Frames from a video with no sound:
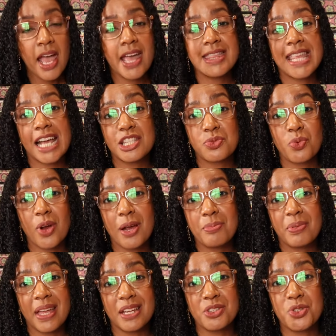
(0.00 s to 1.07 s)
and that's where I
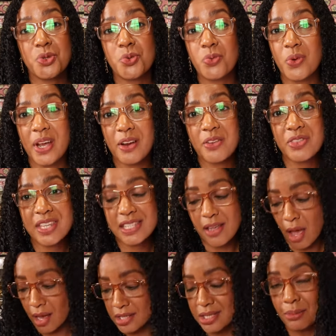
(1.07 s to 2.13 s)
plan to wear this
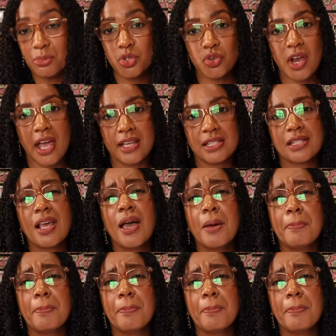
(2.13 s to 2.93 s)
awesome dress.